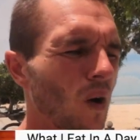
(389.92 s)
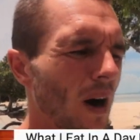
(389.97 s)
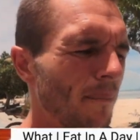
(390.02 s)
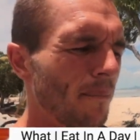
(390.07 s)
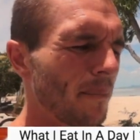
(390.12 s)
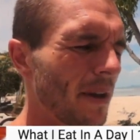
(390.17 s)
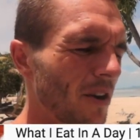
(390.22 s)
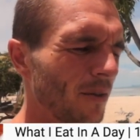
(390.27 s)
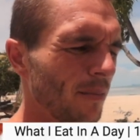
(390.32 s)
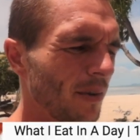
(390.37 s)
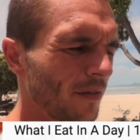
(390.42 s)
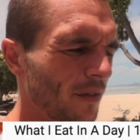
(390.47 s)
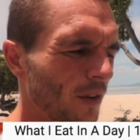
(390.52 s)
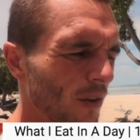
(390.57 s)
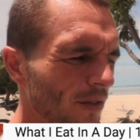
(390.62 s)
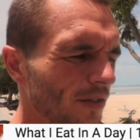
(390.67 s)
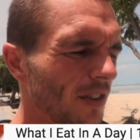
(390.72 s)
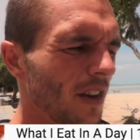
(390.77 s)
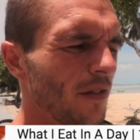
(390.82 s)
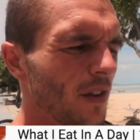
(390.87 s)
one meal
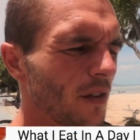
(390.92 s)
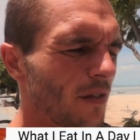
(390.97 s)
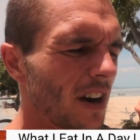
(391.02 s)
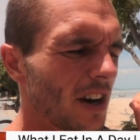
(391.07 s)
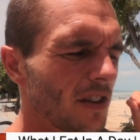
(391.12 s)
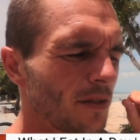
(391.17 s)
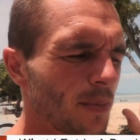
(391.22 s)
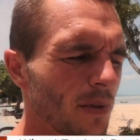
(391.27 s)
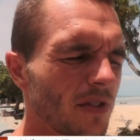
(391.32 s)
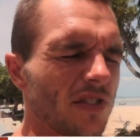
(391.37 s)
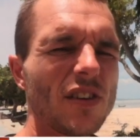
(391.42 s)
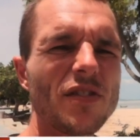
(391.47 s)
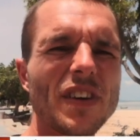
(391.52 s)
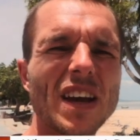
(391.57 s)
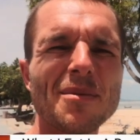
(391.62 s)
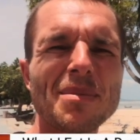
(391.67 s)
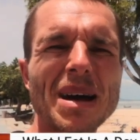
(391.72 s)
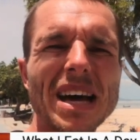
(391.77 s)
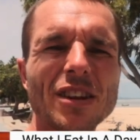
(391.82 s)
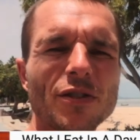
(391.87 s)
before. So if you're very
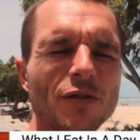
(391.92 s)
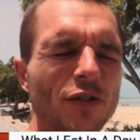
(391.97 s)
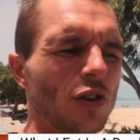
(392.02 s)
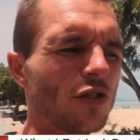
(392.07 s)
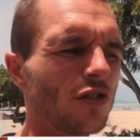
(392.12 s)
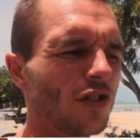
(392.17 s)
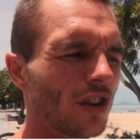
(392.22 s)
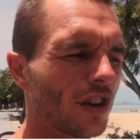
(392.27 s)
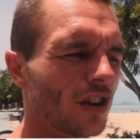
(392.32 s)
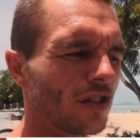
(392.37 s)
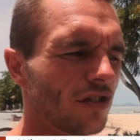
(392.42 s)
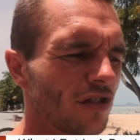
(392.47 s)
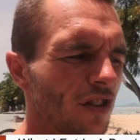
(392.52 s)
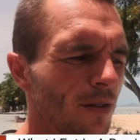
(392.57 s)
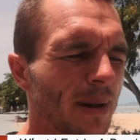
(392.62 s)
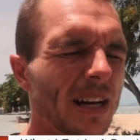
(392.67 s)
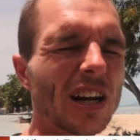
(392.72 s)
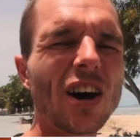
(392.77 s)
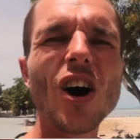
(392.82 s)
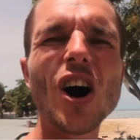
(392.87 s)
specific about the foods that you're
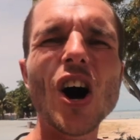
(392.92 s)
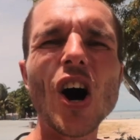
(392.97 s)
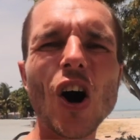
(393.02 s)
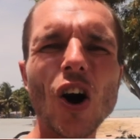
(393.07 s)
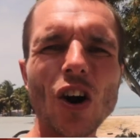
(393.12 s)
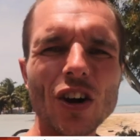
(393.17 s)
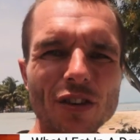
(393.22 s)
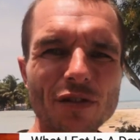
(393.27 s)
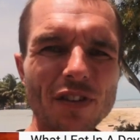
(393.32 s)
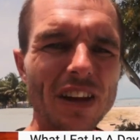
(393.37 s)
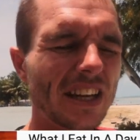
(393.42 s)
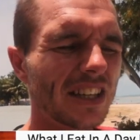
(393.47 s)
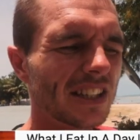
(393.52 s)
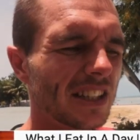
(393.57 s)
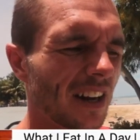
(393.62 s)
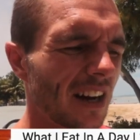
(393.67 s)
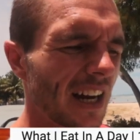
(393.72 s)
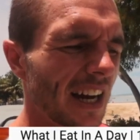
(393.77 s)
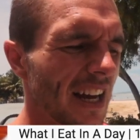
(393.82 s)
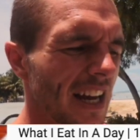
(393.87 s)
consuming on a vegan
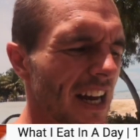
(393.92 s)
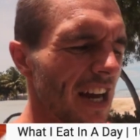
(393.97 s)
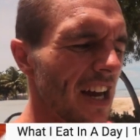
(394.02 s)
diet,